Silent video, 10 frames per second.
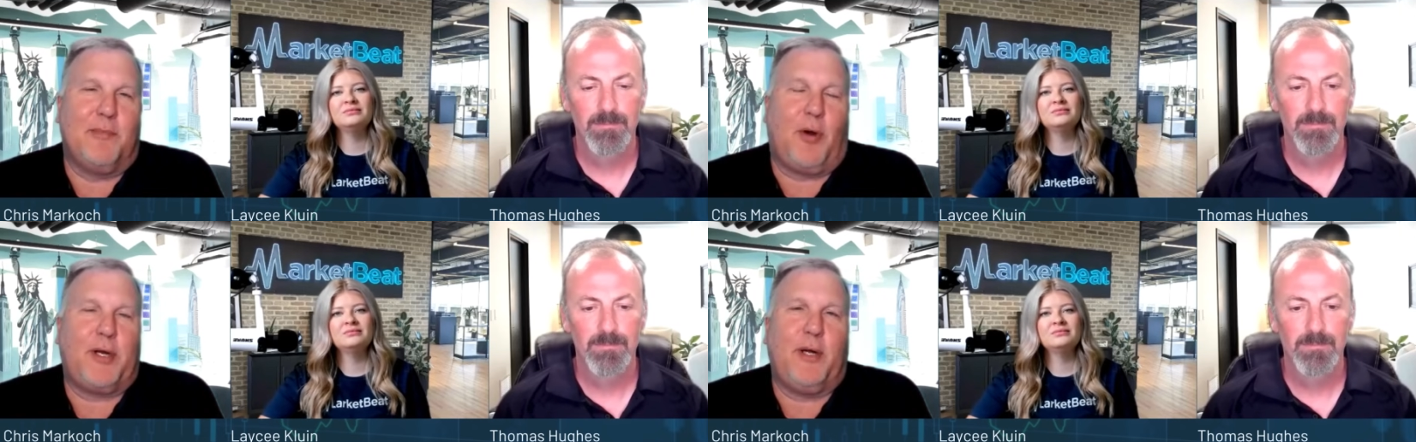Speaker 1: the
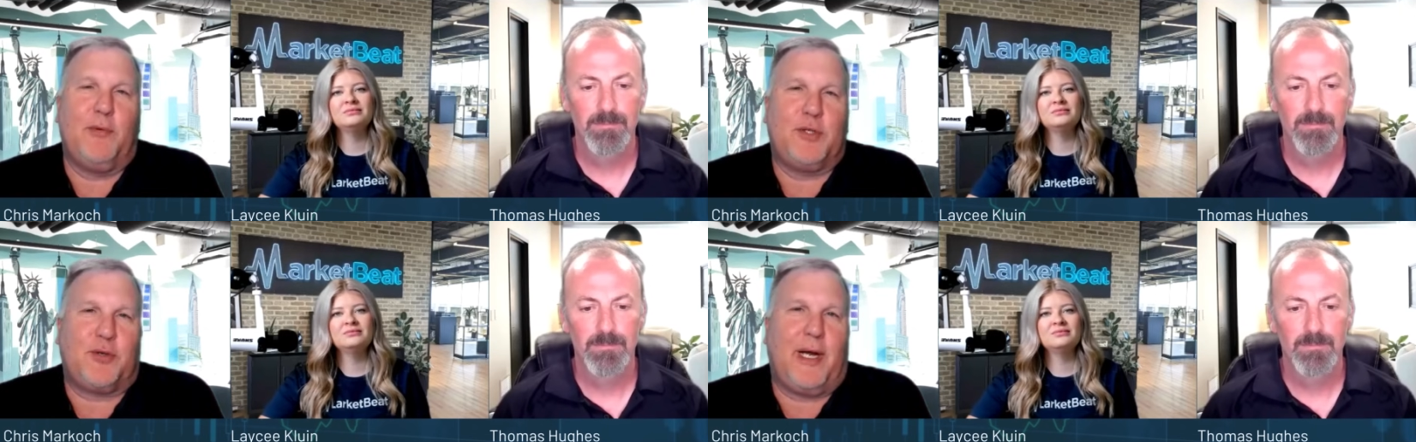market
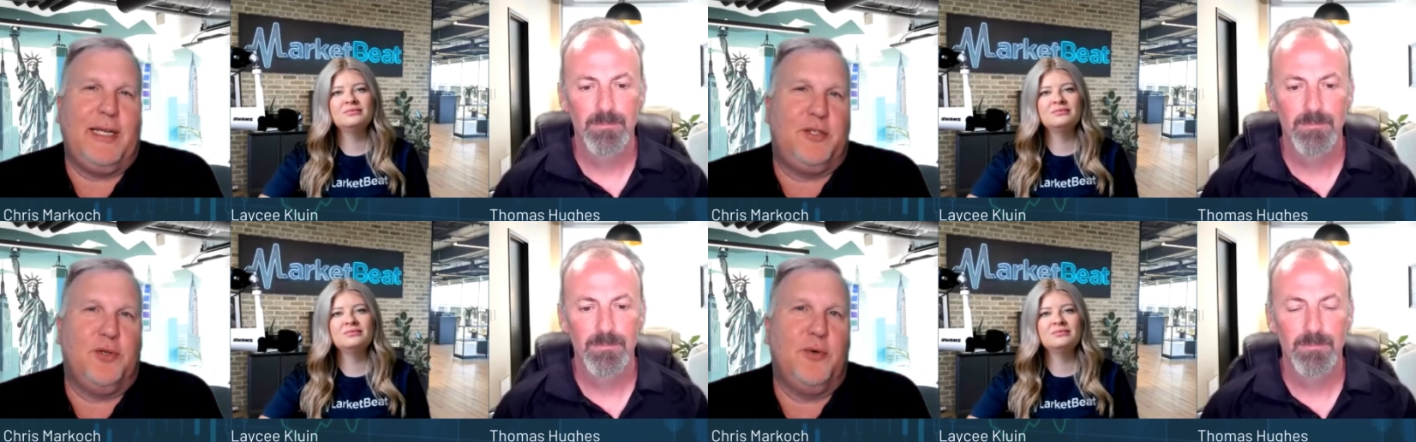was
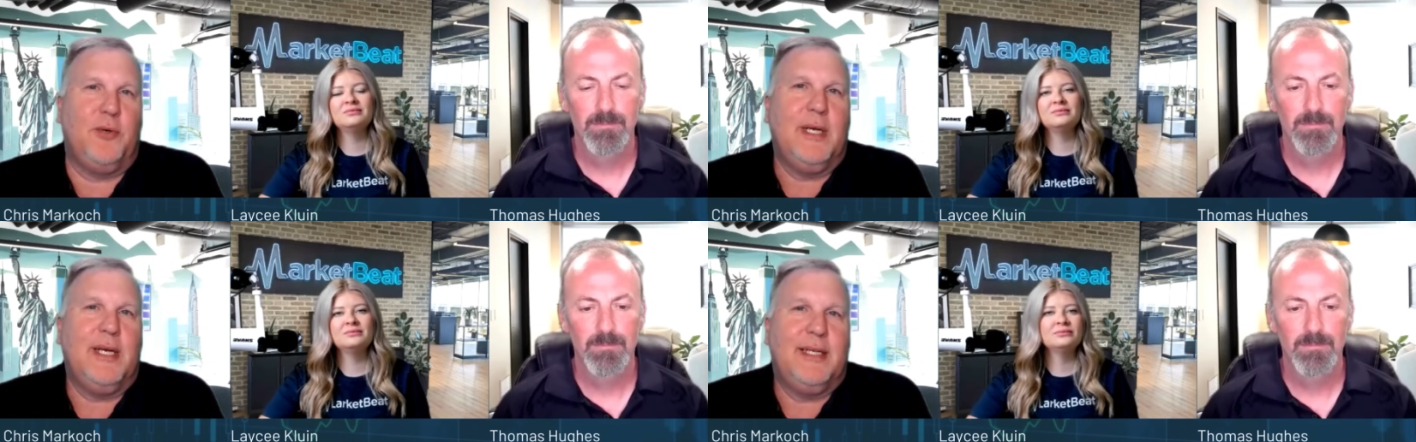trying
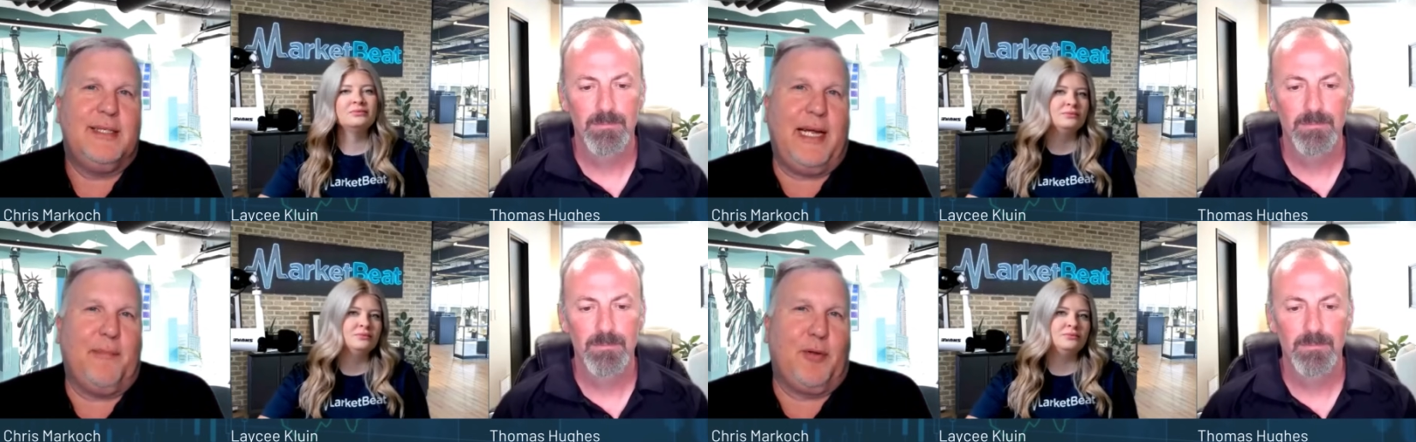to
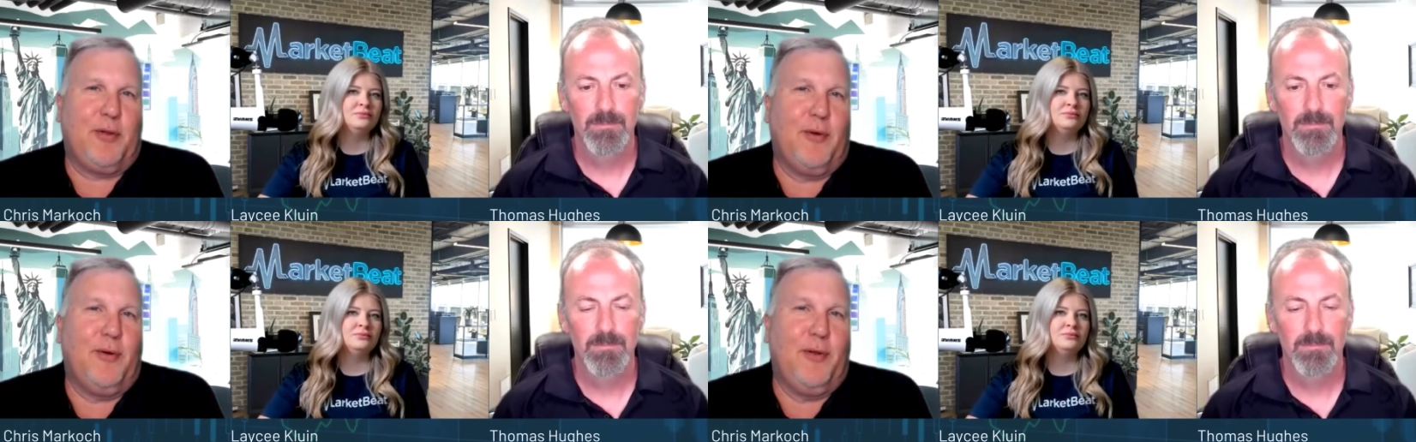tamper
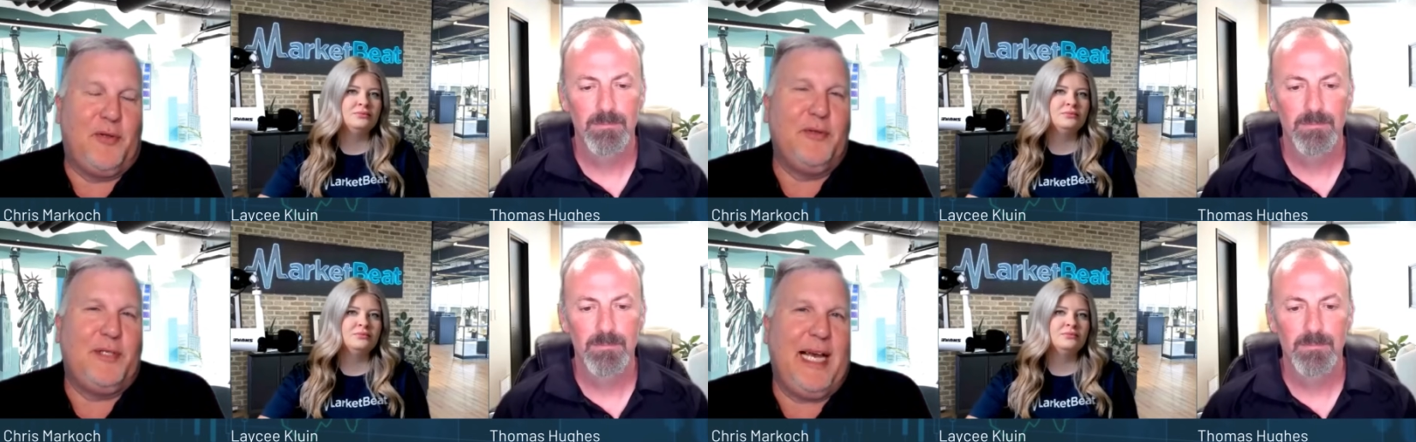their own
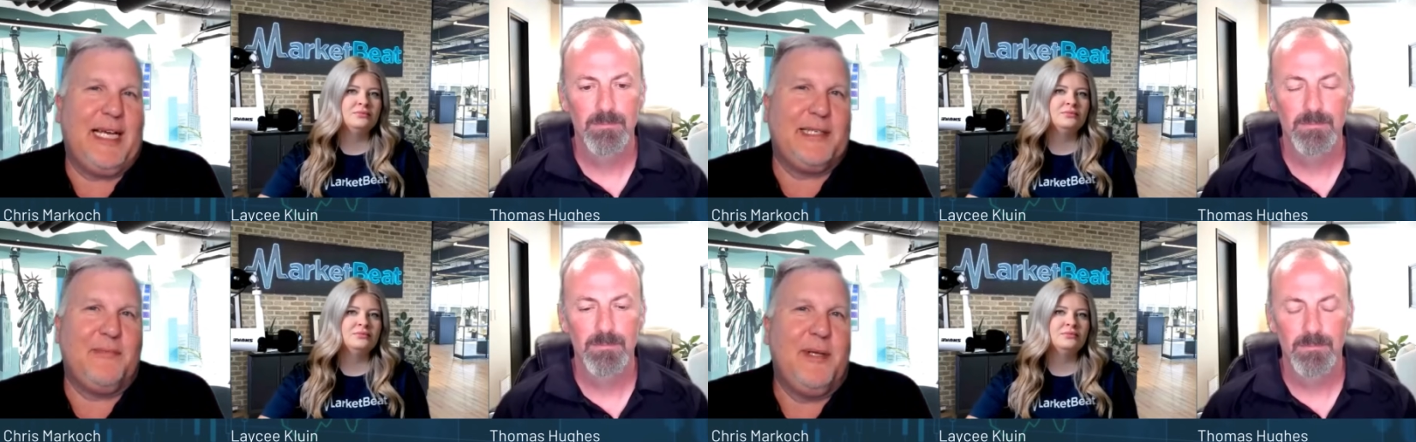
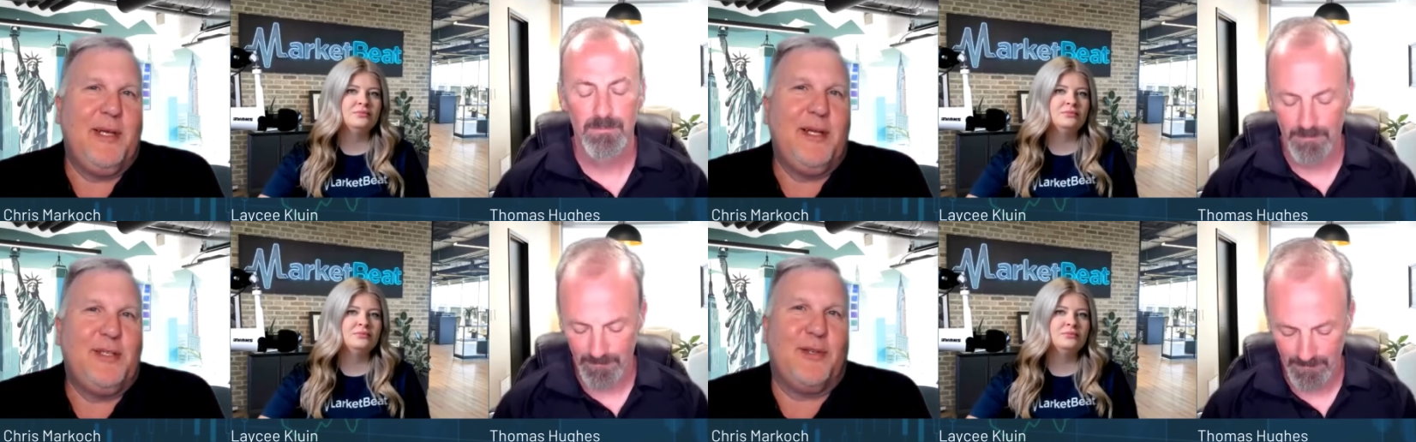enthusiasm
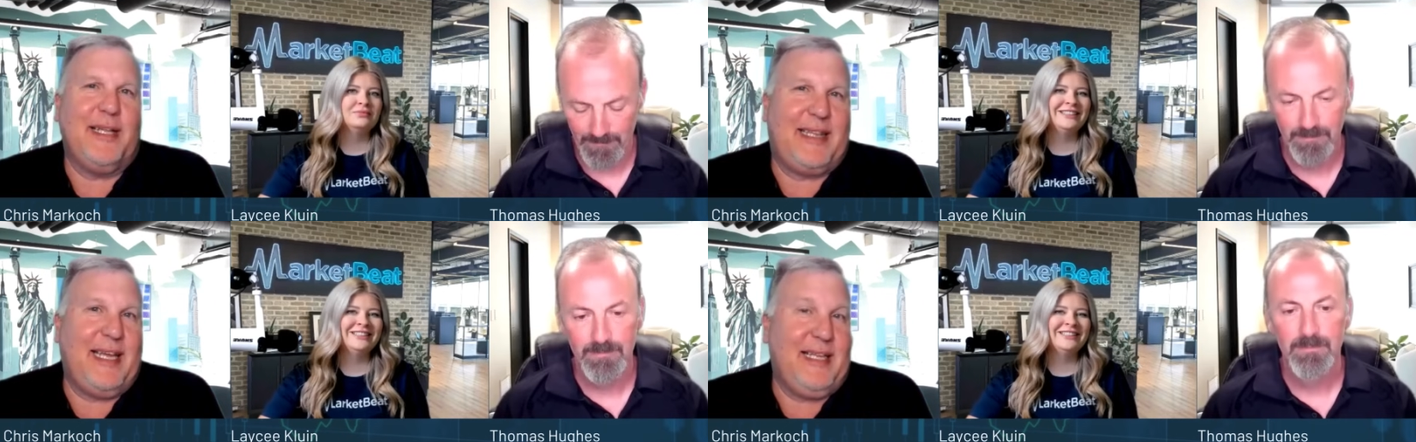so
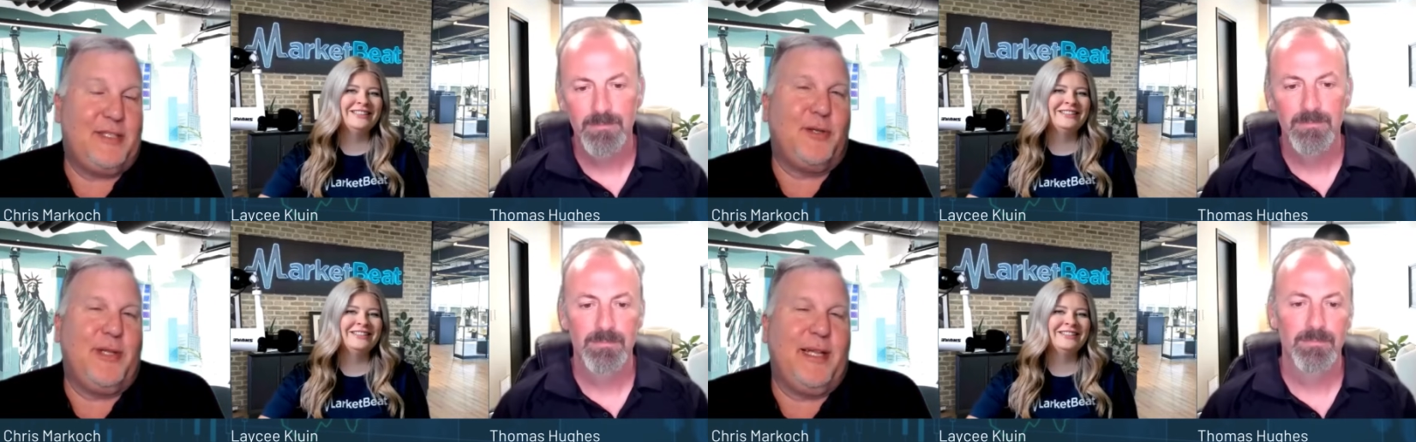that they
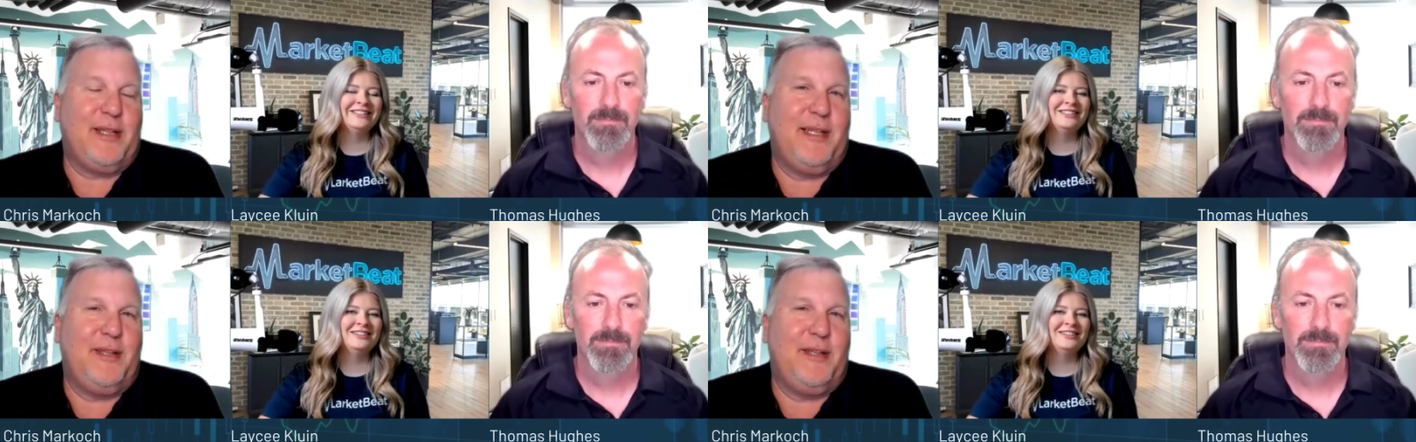so that